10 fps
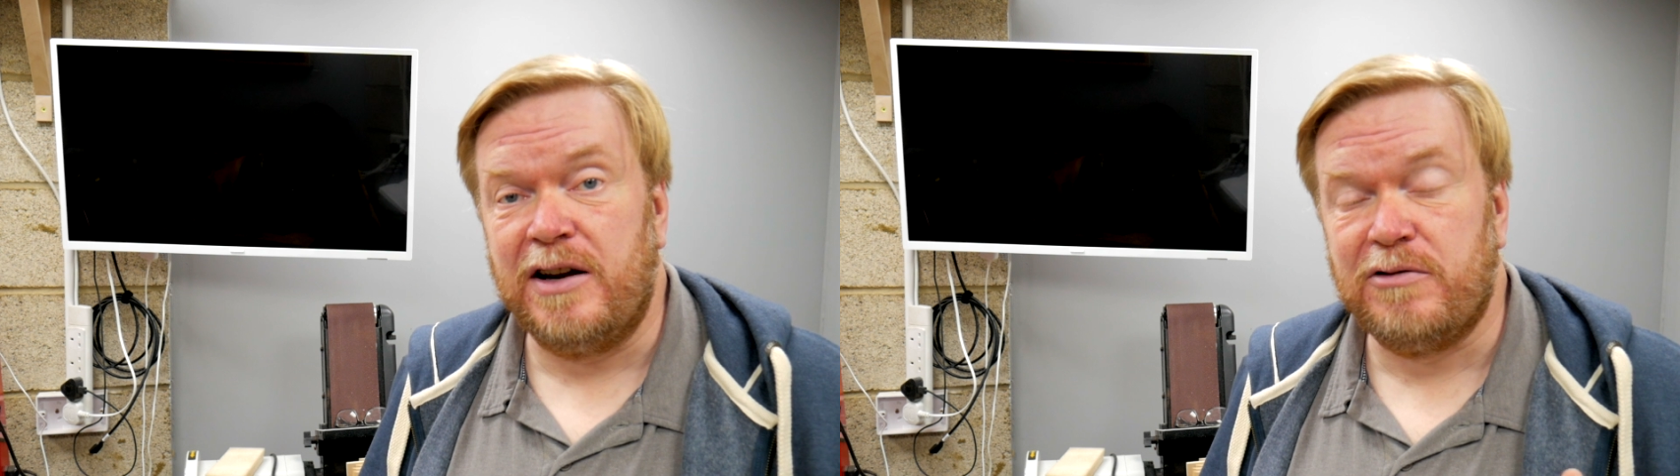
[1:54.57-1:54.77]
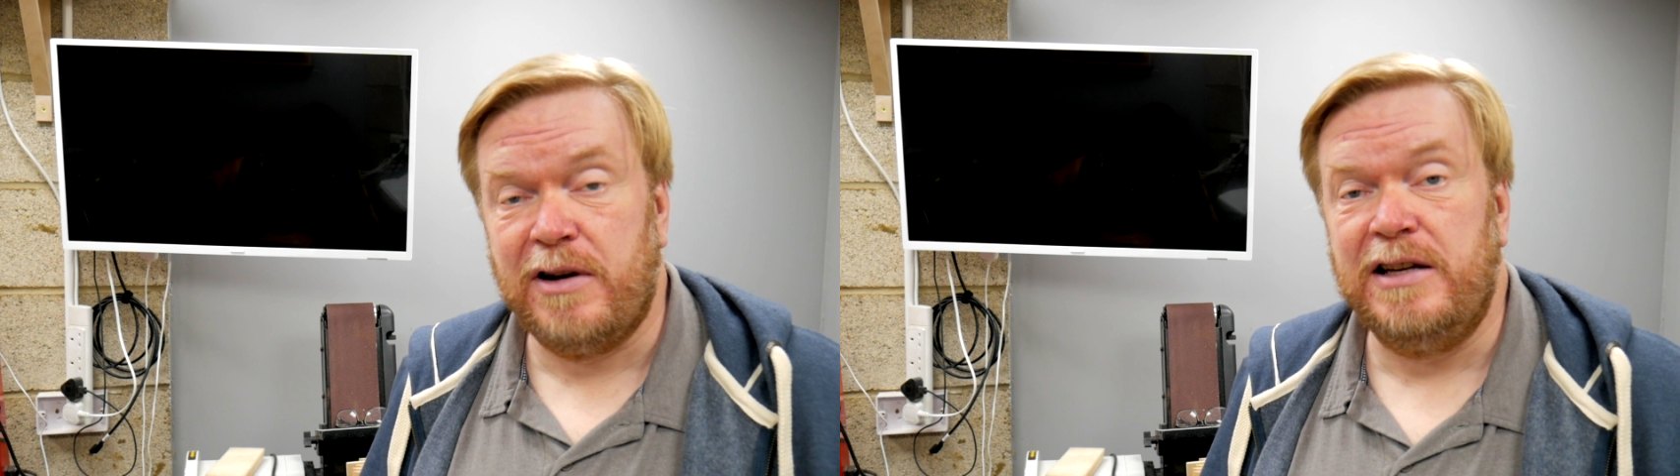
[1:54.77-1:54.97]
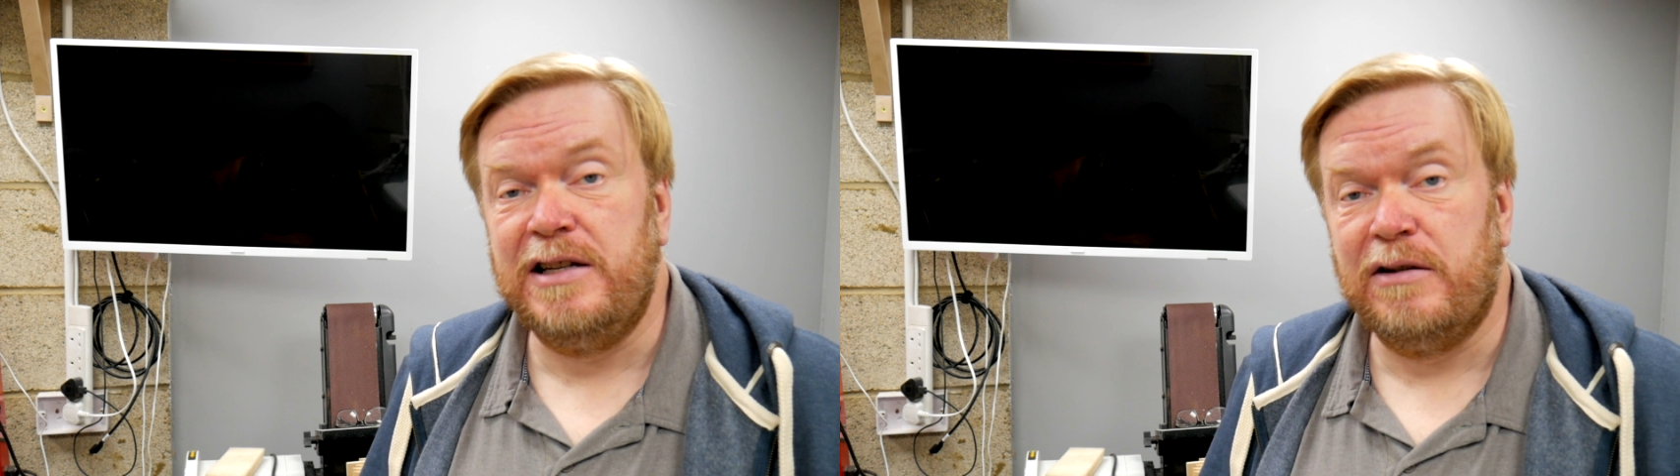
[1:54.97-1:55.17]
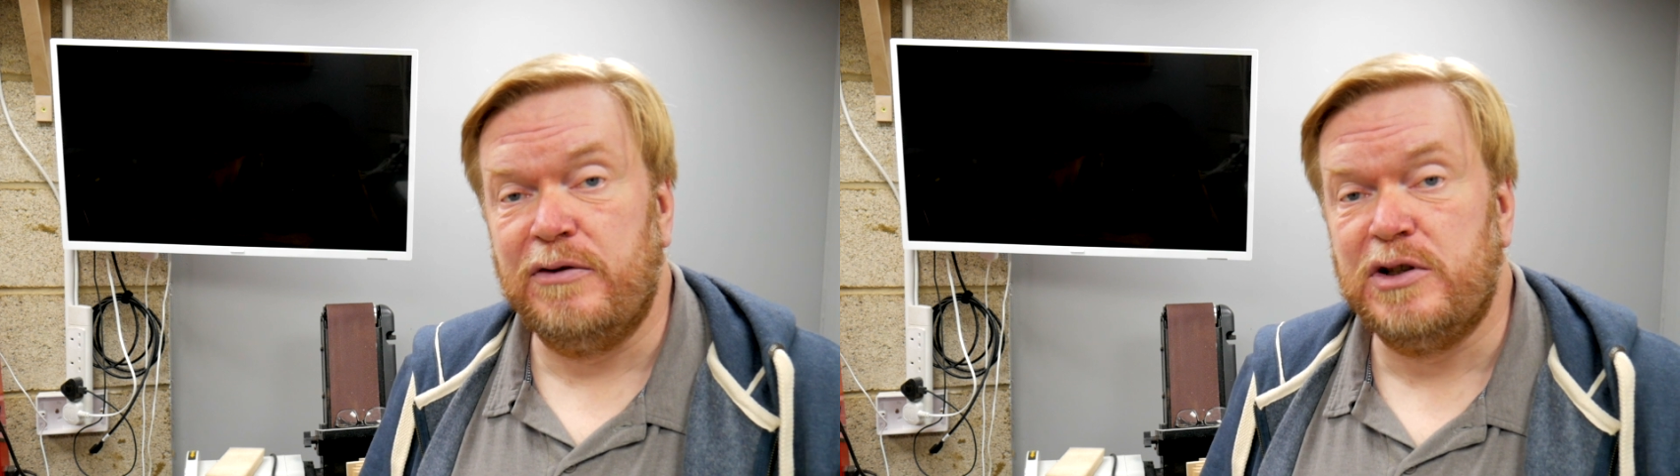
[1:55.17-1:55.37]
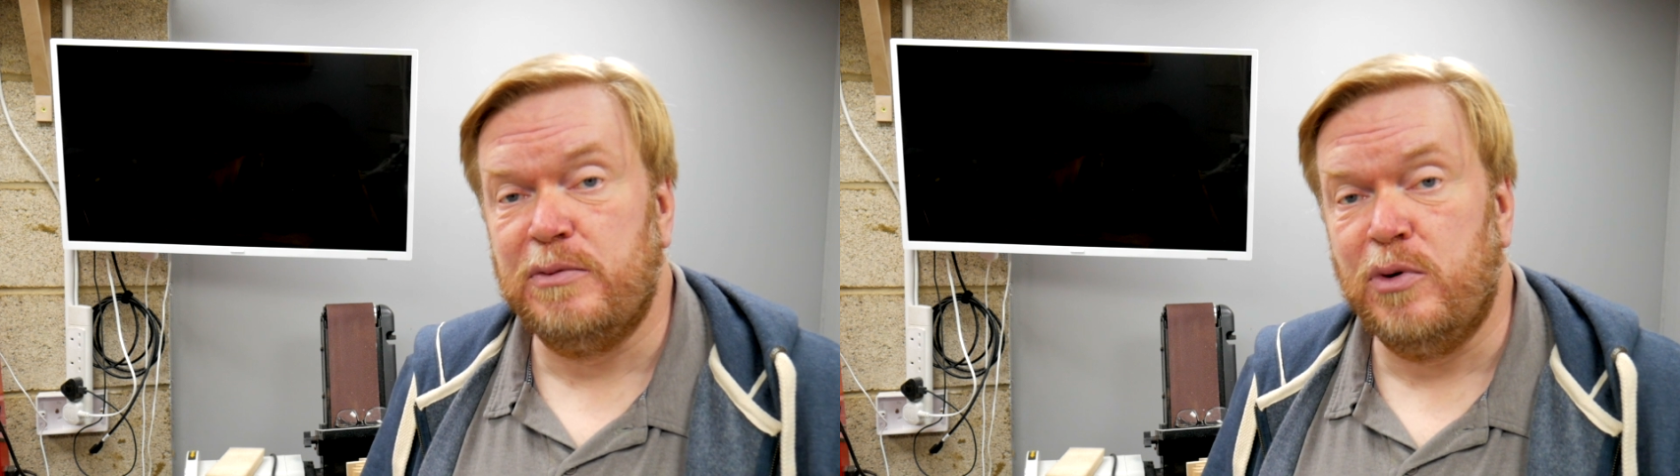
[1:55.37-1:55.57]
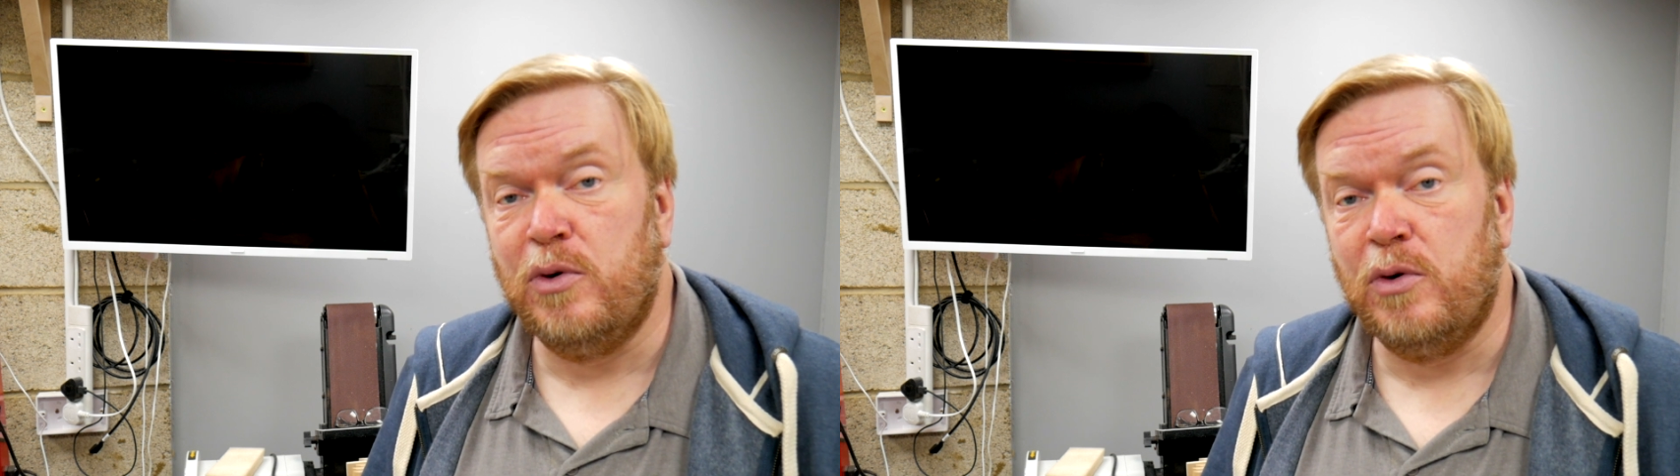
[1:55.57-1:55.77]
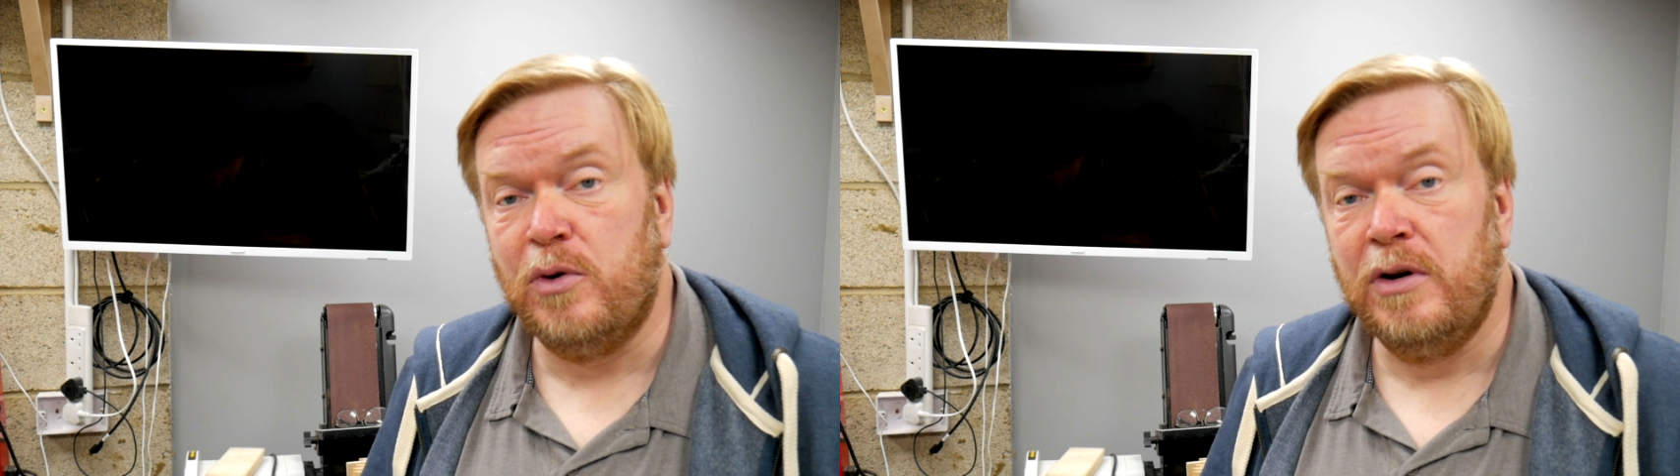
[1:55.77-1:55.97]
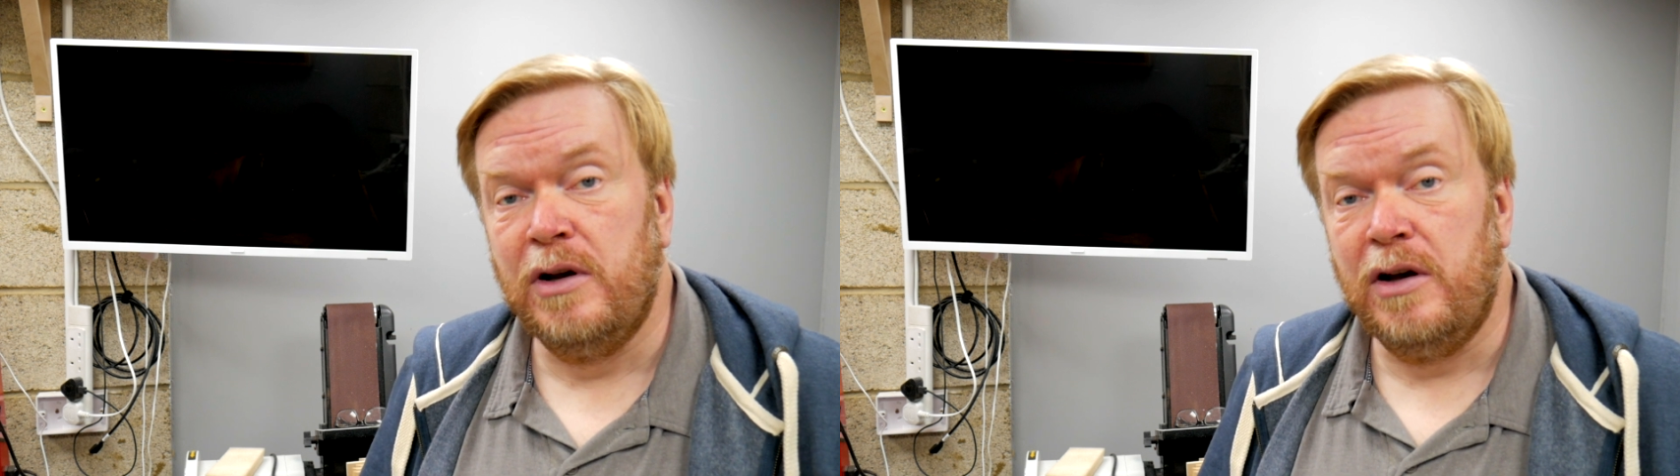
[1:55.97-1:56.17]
great deal of support